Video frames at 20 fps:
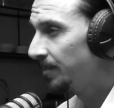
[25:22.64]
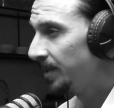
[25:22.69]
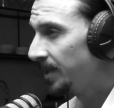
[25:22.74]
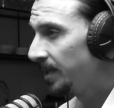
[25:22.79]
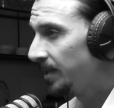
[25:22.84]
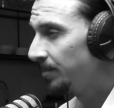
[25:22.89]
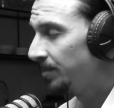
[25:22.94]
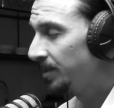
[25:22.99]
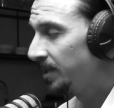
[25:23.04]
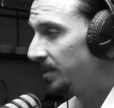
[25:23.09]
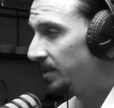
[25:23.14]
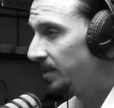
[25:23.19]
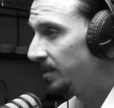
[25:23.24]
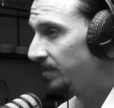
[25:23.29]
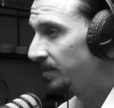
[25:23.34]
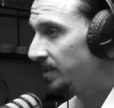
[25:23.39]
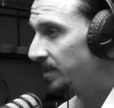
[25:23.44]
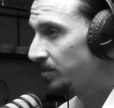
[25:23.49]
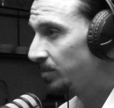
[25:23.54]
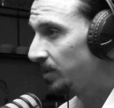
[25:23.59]
a big
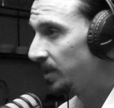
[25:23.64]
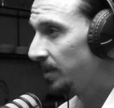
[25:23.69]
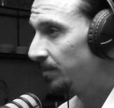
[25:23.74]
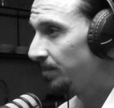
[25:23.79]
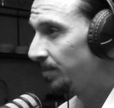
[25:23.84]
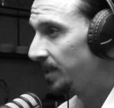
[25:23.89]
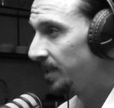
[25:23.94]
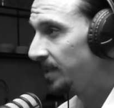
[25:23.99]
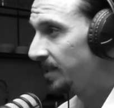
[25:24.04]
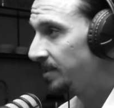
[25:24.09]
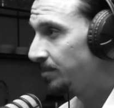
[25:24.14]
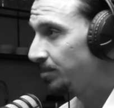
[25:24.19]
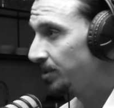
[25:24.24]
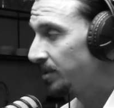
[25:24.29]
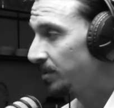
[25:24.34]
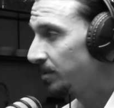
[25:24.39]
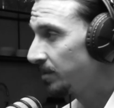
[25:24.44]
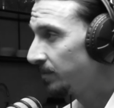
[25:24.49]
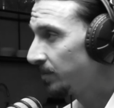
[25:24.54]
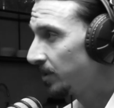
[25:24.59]
difference when I played,
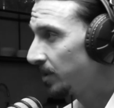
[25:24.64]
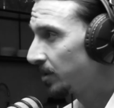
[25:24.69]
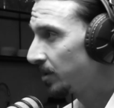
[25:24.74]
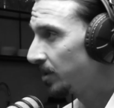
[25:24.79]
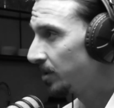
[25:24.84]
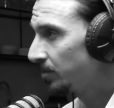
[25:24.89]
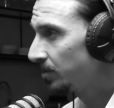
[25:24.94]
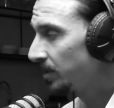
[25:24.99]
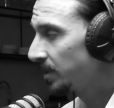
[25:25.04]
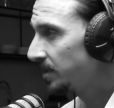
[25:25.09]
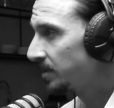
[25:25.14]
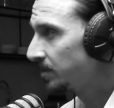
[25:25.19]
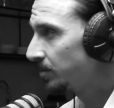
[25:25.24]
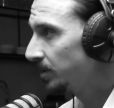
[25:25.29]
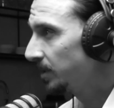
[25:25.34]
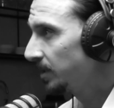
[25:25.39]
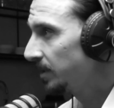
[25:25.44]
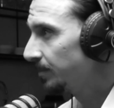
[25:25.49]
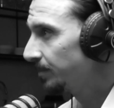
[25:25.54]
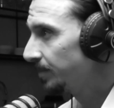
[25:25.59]
especially for a country like
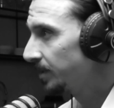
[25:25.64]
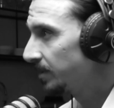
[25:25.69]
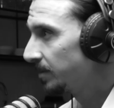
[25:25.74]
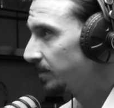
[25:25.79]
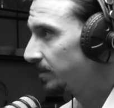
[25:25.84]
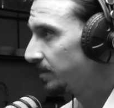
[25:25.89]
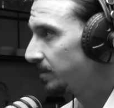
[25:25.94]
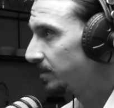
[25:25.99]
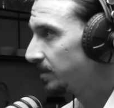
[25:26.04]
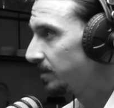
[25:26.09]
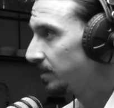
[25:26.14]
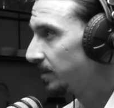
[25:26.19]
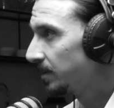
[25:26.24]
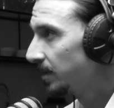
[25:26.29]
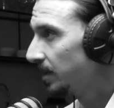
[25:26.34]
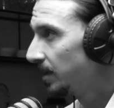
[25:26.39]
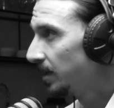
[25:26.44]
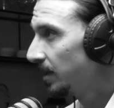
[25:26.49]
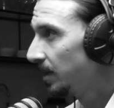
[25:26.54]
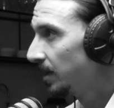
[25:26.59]
Sweden, because
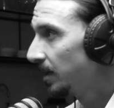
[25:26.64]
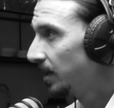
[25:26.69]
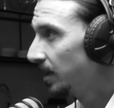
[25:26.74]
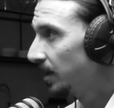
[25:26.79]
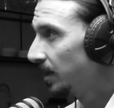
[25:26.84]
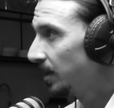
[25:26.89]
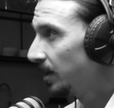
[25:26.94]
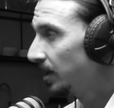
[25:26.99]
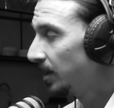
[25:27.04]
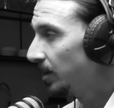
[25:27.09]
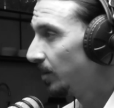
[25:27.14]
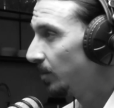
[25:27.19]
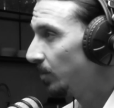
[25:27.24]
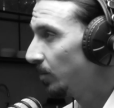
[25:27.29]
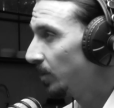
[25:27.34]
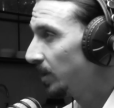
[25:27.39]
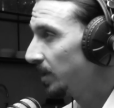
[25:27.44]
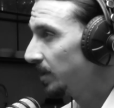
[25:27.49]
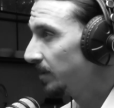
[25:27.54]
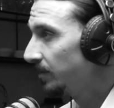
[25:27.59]

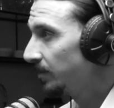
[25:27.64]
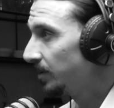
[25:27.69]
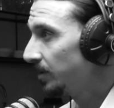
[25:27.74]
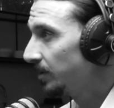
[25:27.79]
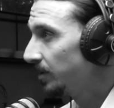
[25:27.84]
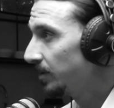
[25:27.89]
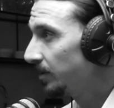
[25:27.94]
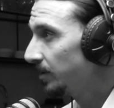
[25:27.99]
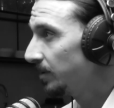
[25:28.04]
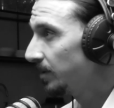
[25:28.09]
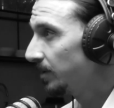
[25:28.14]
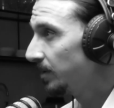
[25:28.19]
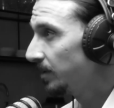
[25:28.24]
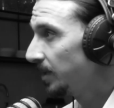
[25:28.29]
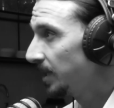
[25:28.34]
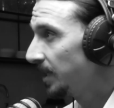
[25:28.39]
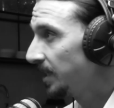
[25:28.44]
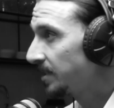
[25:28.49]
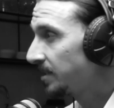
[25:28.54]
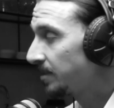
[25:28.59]
whatever
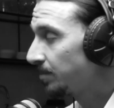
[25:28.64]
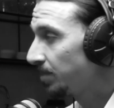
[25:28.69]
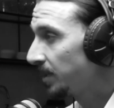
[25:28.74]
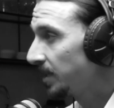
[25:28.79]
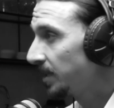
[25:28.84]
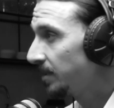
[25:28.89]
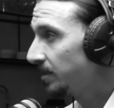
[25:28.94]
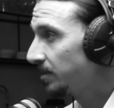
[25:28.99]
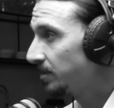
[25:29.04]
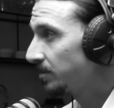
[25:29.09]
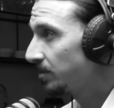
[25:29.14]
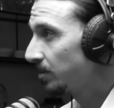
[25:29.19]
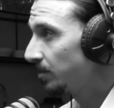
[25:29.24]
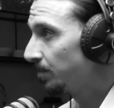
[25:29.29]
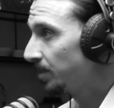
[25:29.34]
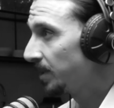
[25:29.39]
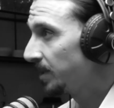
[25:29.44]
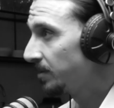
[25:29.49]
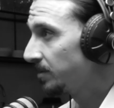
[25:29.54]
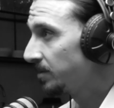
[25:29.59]
ex-players
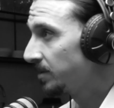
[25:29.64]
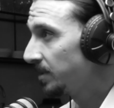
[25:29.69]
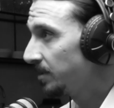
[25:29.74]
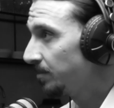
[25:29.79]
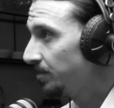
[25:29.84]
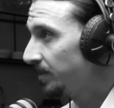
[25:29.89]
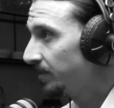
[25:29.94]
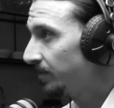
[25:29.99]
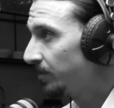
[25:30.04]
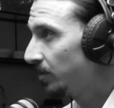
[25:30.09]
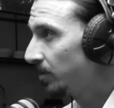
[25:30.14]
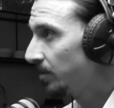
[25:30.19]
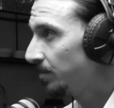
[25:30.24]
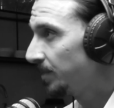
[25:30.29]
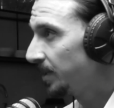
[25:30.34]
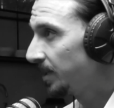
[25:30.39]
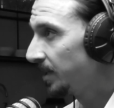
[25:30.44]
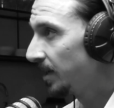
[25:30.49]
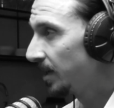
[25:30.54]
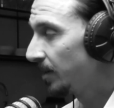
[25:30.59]
or players did
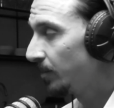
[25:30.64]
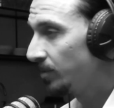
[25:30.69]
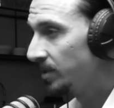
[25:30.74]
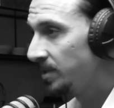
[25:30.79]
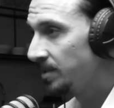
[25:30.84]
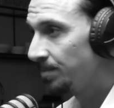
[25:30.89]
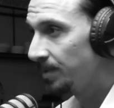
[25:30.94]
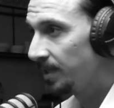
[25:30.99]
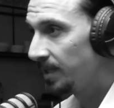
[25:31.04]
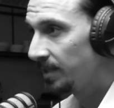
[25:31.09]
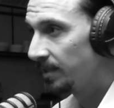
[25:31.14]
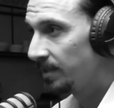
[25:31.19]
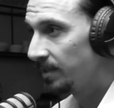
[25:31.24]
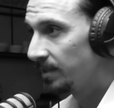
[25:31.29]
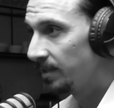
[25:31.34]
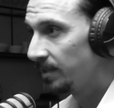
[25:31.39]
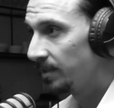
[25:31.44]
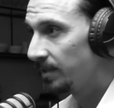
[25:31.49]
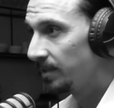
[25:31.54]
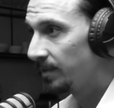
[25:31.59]
before me, I
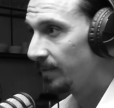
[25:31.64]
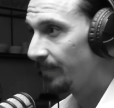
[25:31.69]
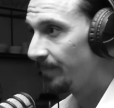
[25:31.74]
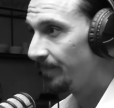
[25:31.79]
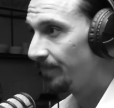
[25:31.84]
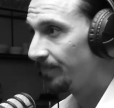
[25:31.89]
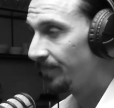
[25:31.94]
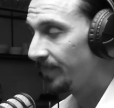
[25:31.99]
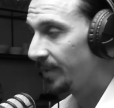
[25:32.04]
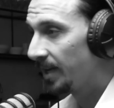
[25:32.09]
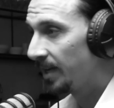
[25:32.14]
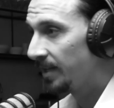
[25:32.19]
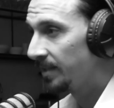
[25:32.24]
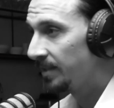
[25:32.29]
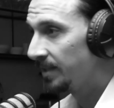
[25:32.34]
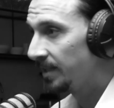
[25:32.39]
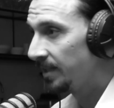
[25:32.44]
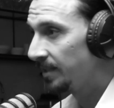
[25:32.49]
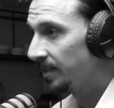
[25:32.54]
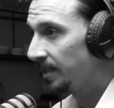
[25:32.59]
respect.
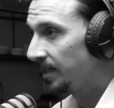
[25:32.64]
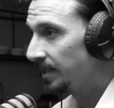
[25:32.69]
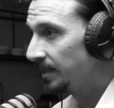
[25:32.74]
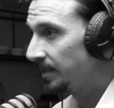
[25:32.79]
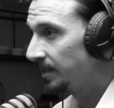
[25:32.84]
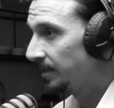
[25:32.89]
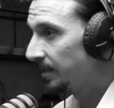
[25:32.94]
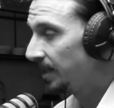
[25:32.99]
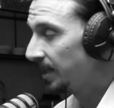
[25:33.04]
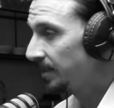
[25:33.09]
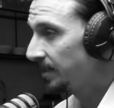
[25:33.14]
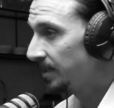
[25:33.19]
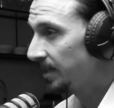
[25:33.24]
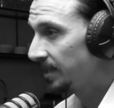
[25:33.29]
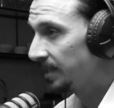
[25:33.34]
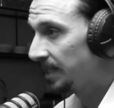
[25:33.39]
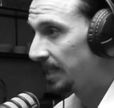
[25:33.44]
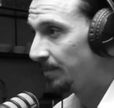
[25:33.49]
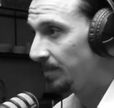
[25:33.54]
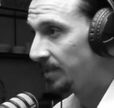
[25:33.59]
I
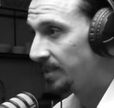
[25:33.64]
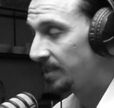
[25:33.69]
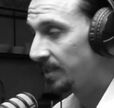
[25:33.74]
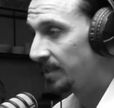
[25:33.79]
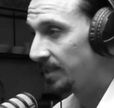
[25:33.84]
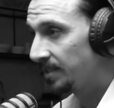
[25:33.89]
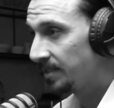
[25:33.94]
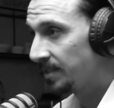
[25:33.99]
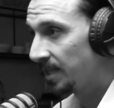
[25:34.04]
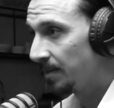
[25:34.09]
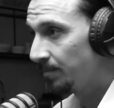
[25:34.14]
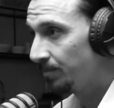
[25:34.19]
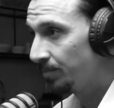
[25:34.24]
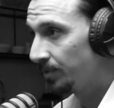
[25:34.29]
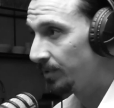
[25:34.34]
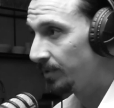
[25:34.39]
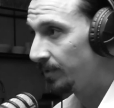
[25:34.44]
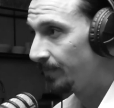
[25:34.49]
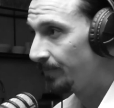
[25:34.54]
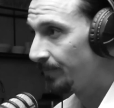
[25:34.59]
take them as an
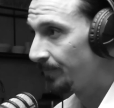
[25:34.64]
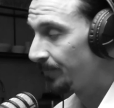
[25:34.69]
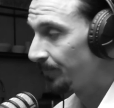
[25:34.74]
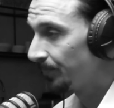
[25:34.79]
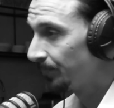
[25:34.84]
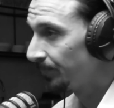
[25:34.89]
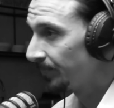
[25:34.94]
example,